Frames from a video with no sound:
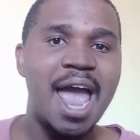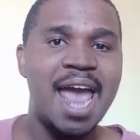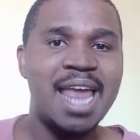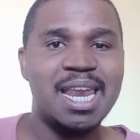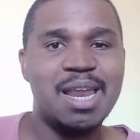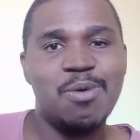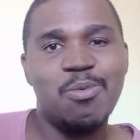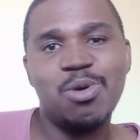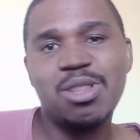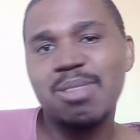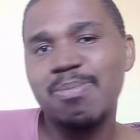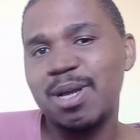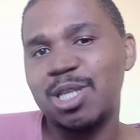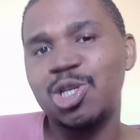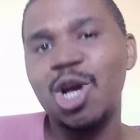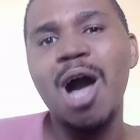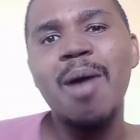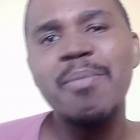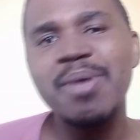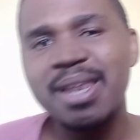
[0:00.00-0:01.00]
And then with
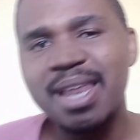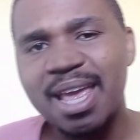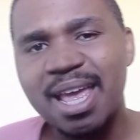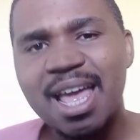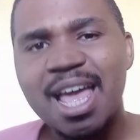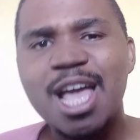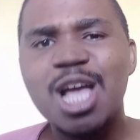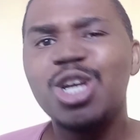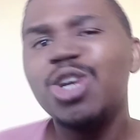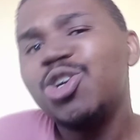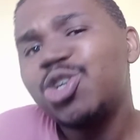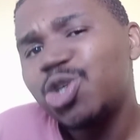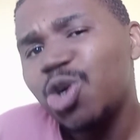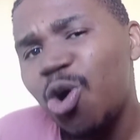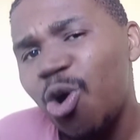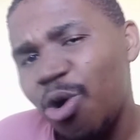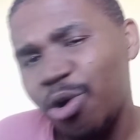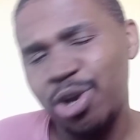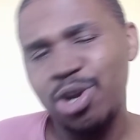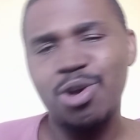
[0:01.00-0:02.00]
McTominay,
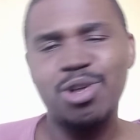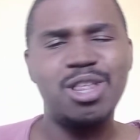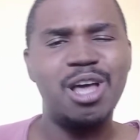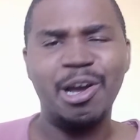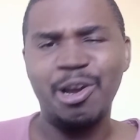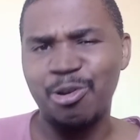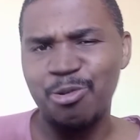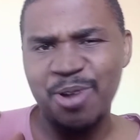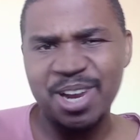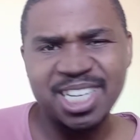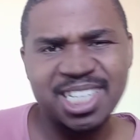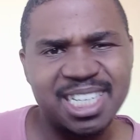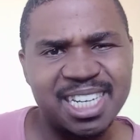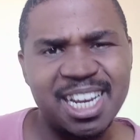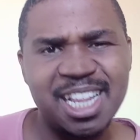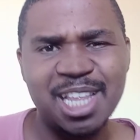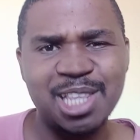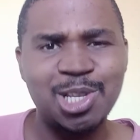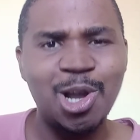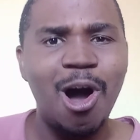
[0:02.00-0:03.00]
sure, you know, the
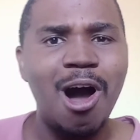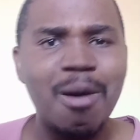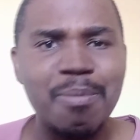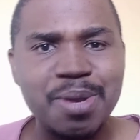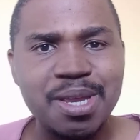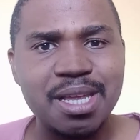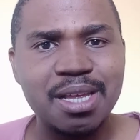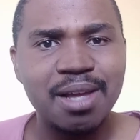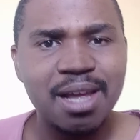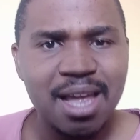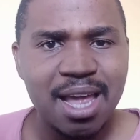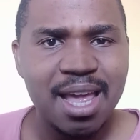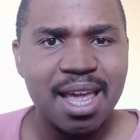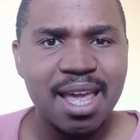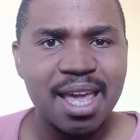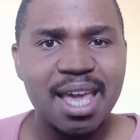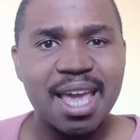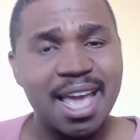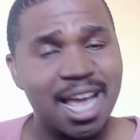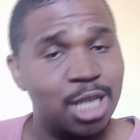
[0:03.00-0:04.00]
aggression of the derby
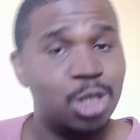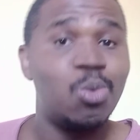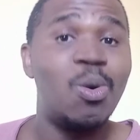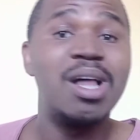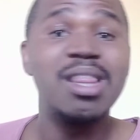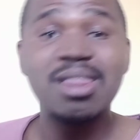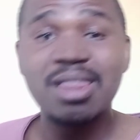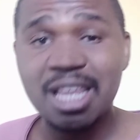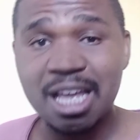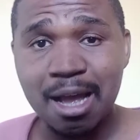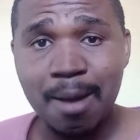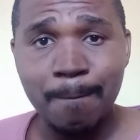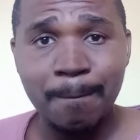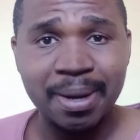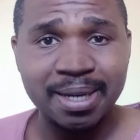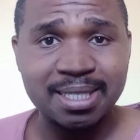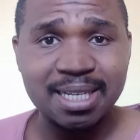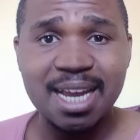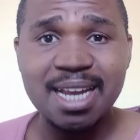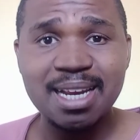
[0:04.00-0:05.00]
is one thing,
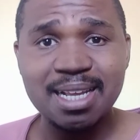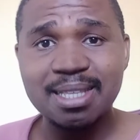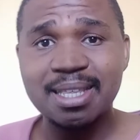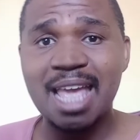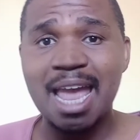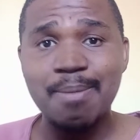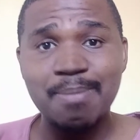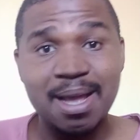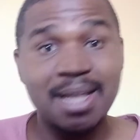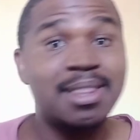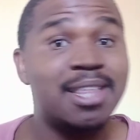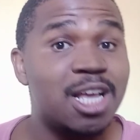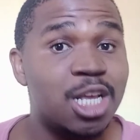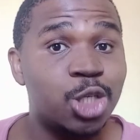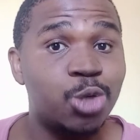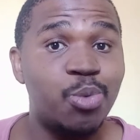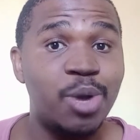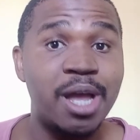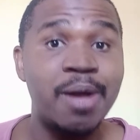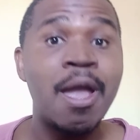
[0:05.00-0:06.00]
but in a game like
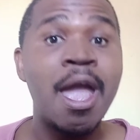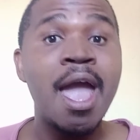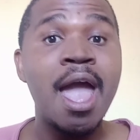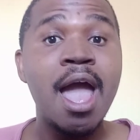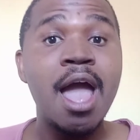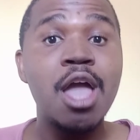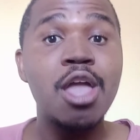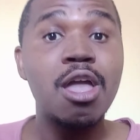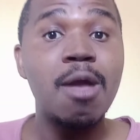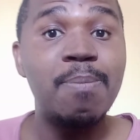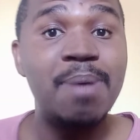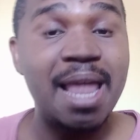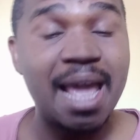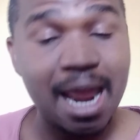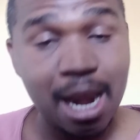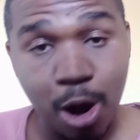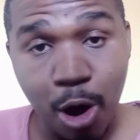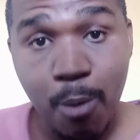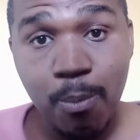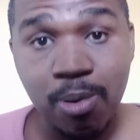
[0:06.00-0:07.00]
this where you're
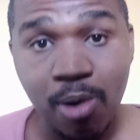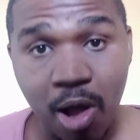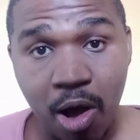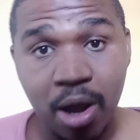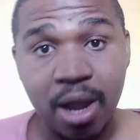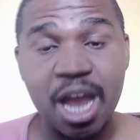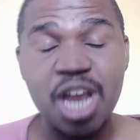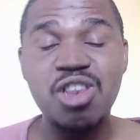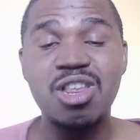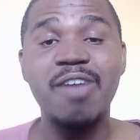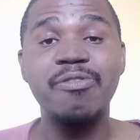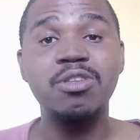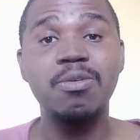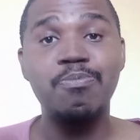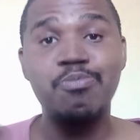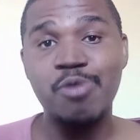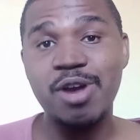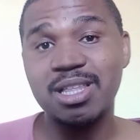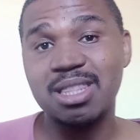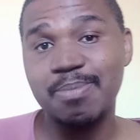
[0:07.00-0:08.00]
playing a low block and you have
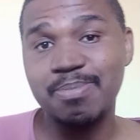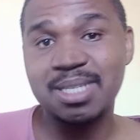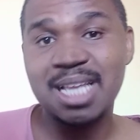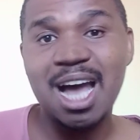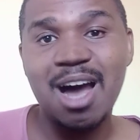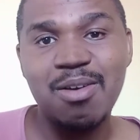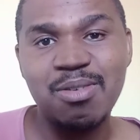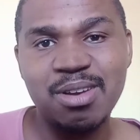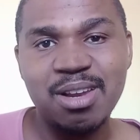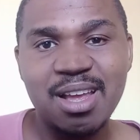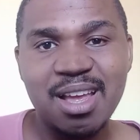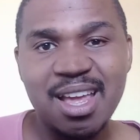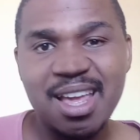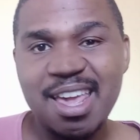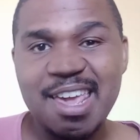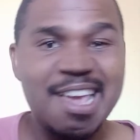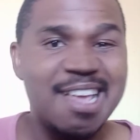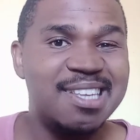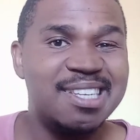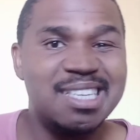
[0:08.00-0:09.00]
to break them down,
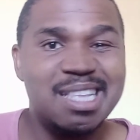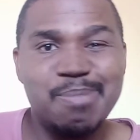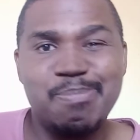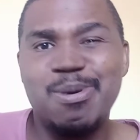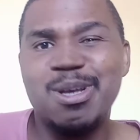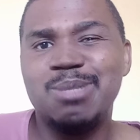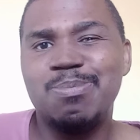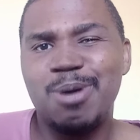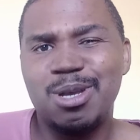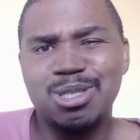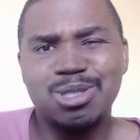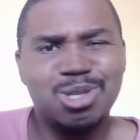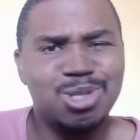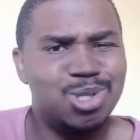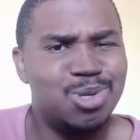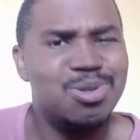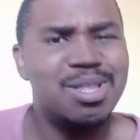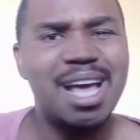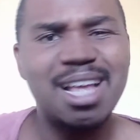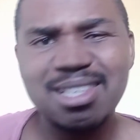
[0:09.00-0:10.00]
is he the best person to
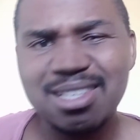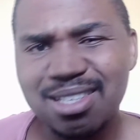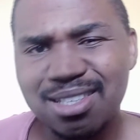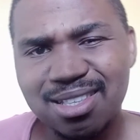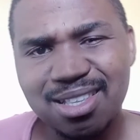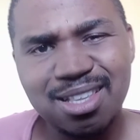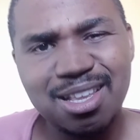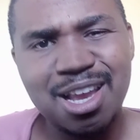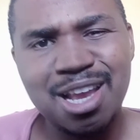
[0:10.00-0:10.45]
do that?